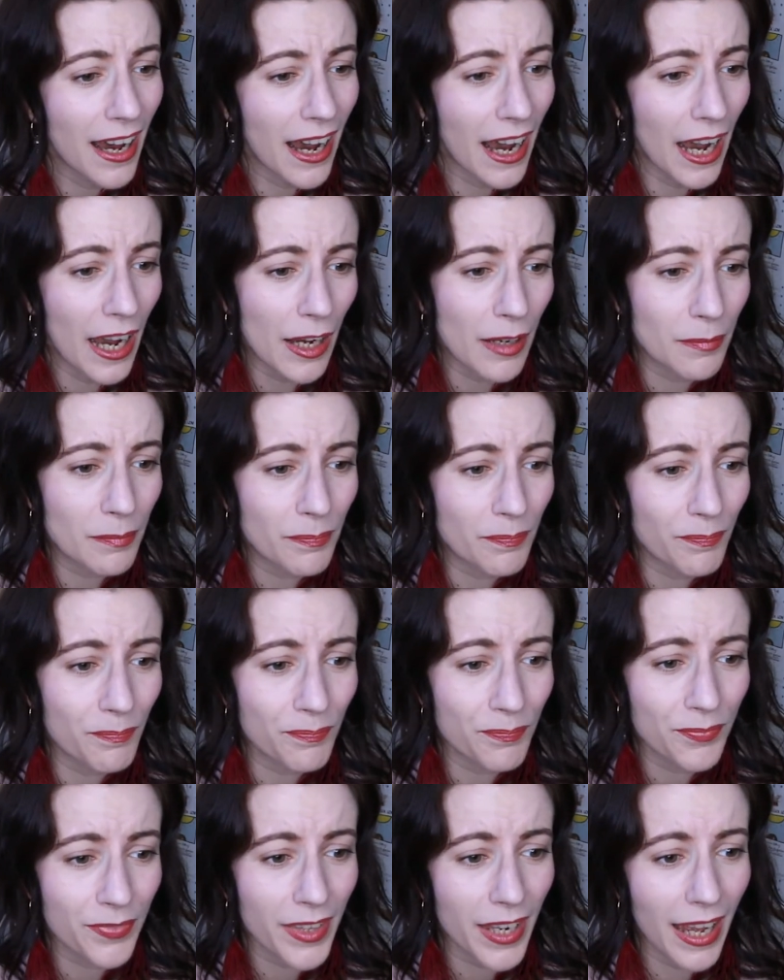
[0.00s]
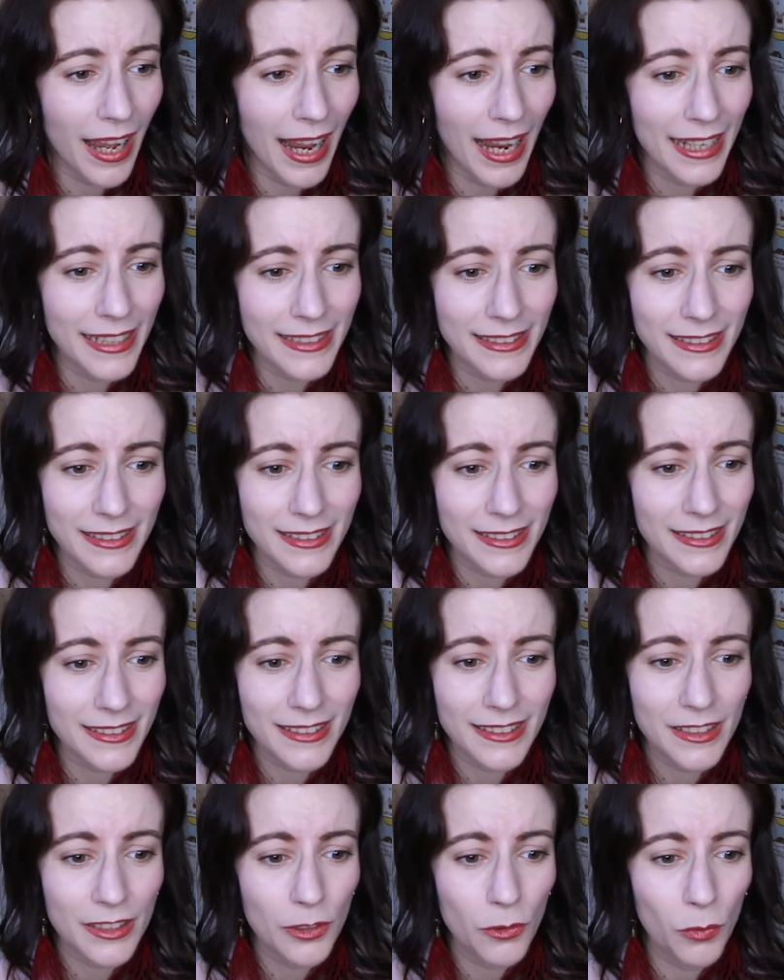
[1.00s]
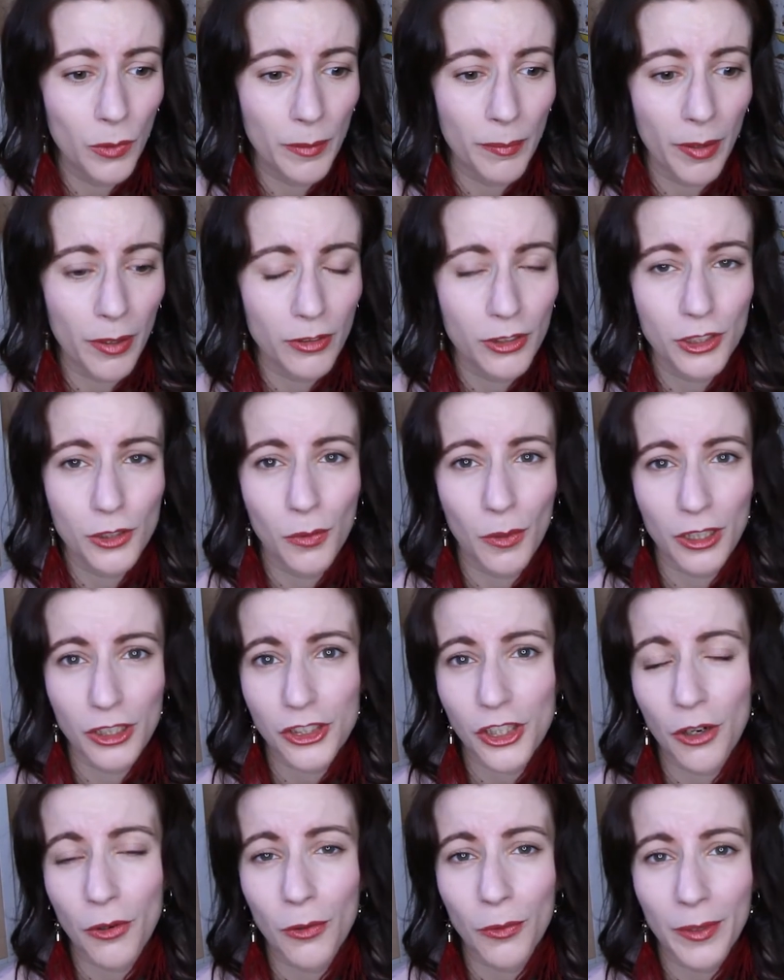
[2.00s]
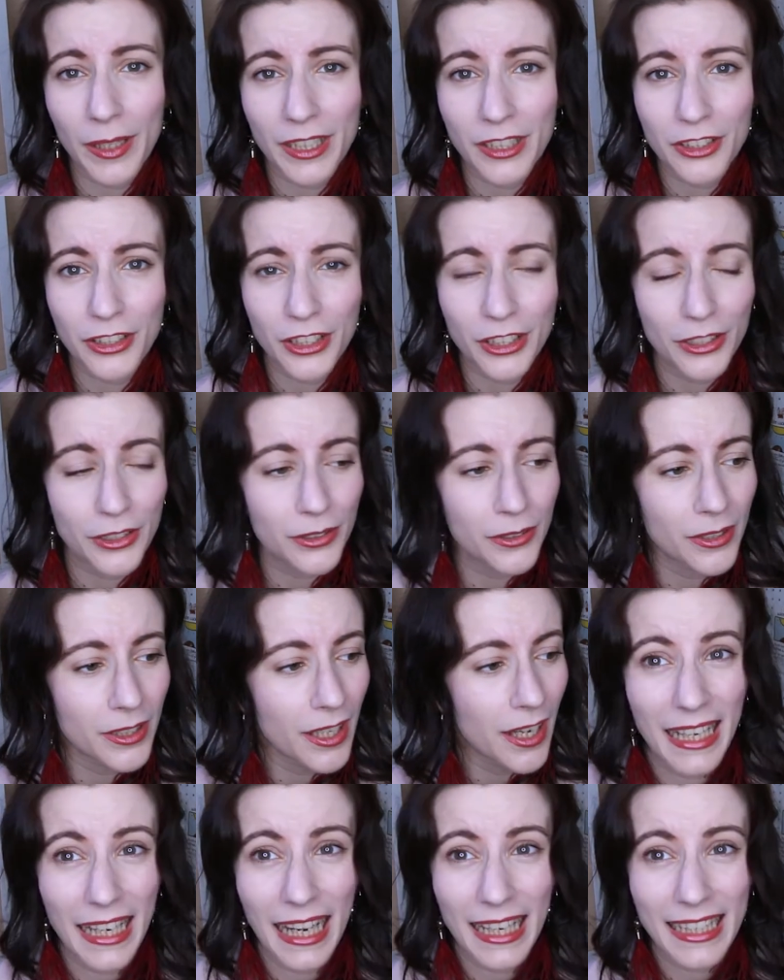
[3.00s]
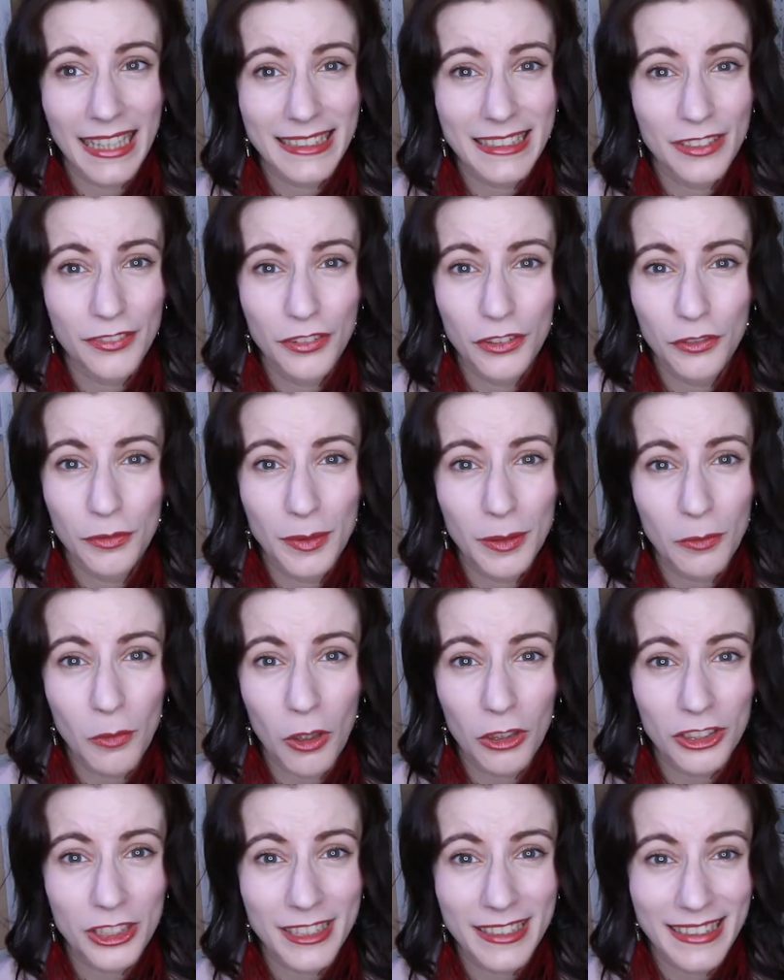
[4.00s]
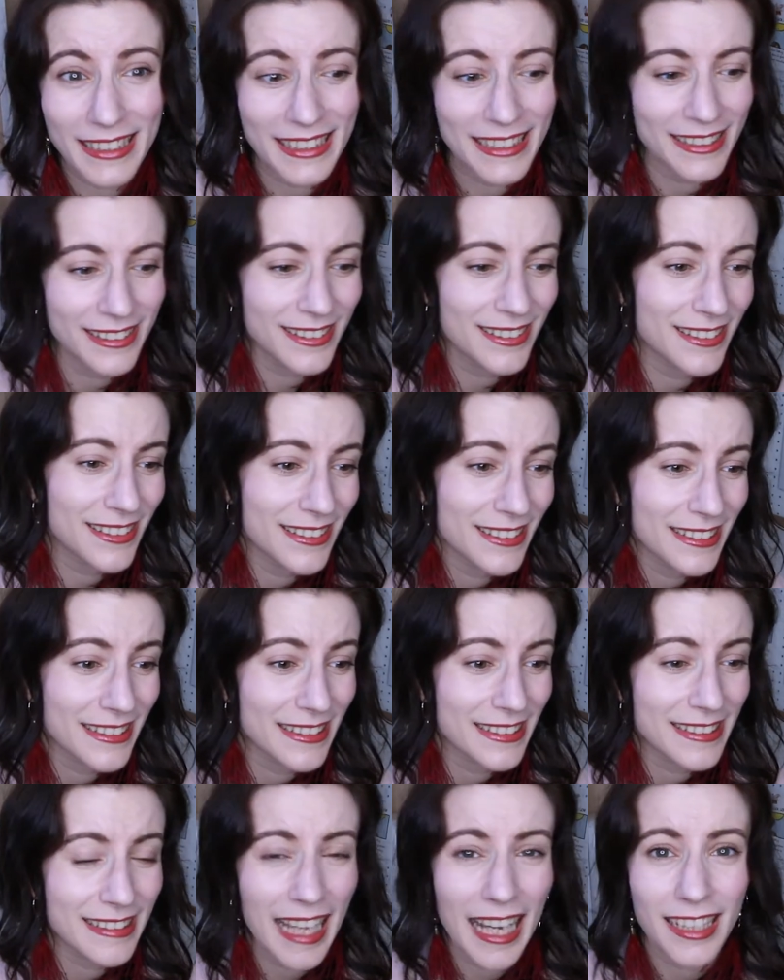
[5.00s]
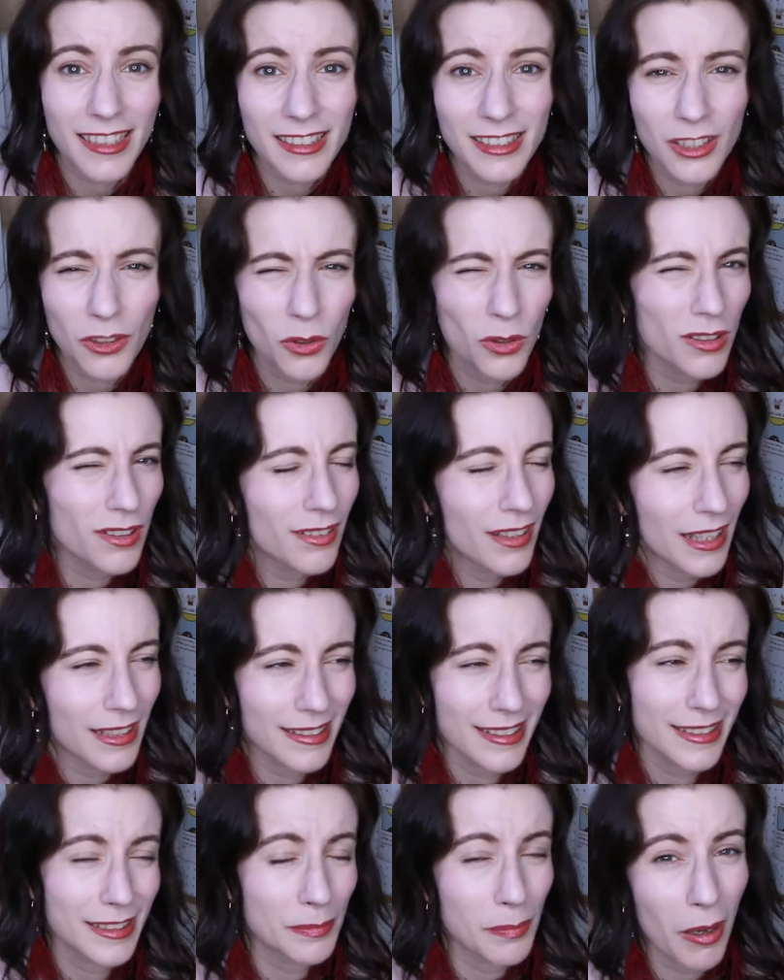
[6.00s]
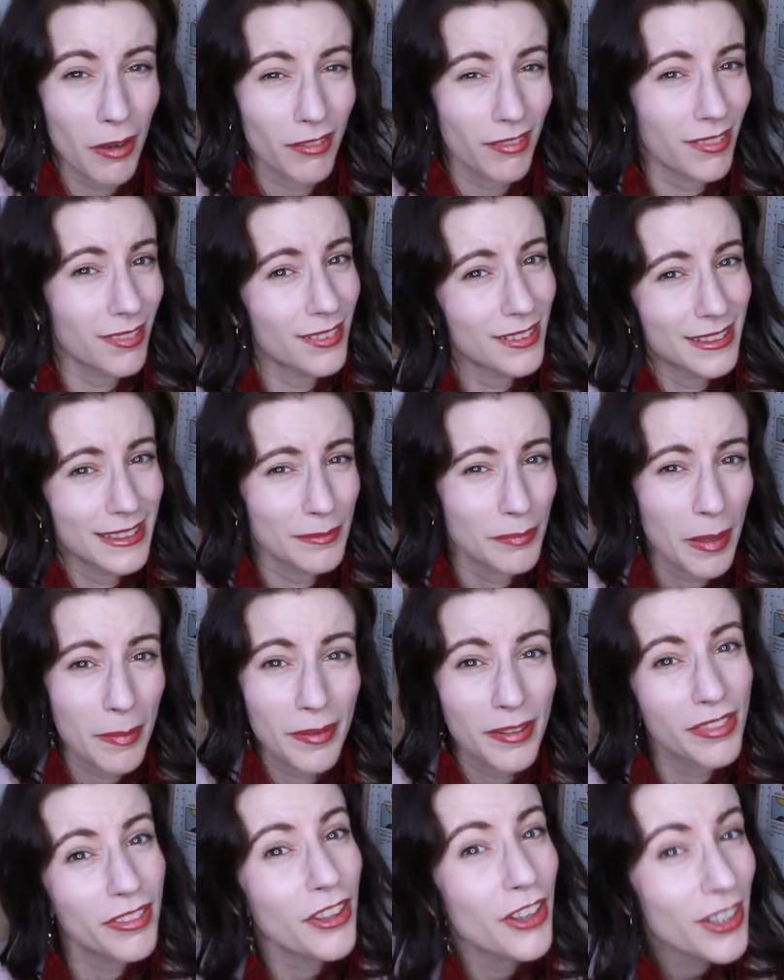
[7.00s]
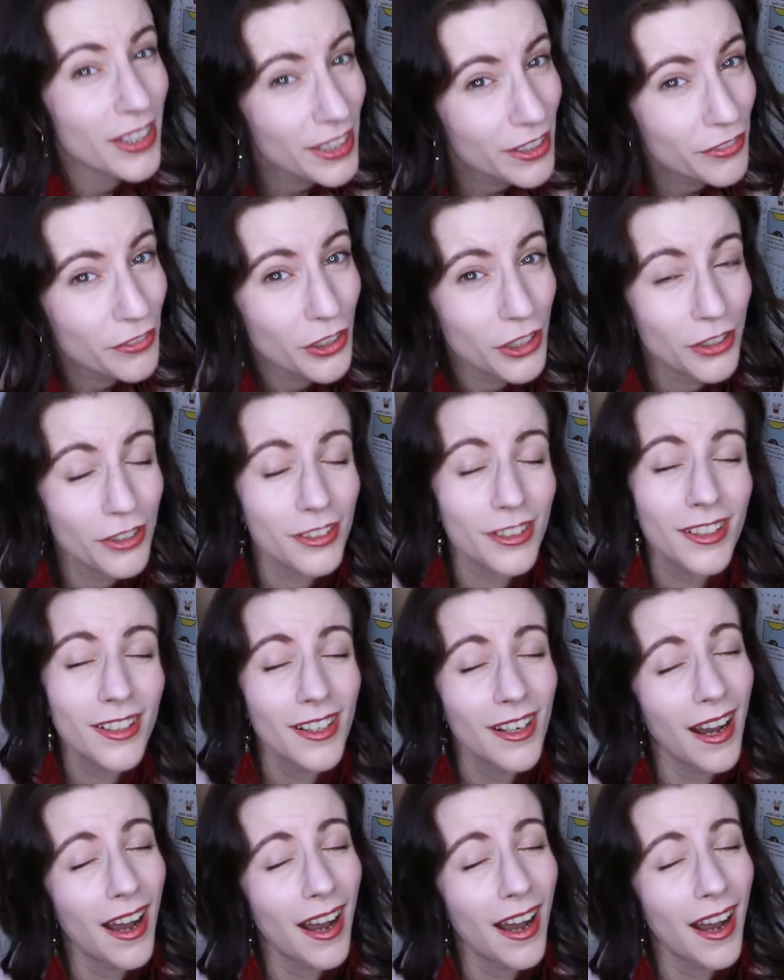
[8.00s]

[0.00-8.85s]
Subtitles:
And we both just wanna show what we can do. I guess if you've been watching these, thanks to all, I think about maybe 30 of you.